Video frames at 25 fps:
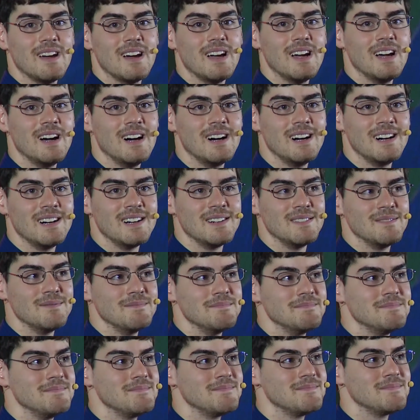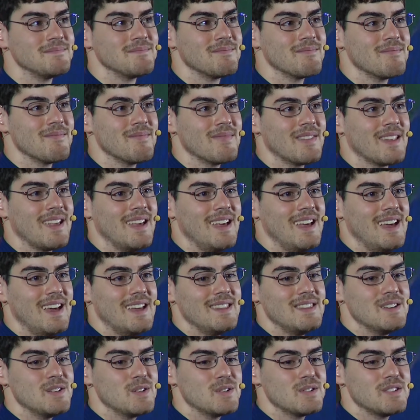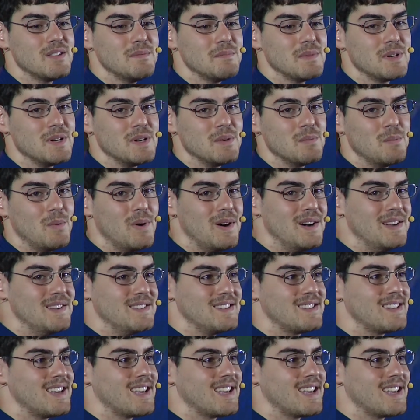There are some good ones.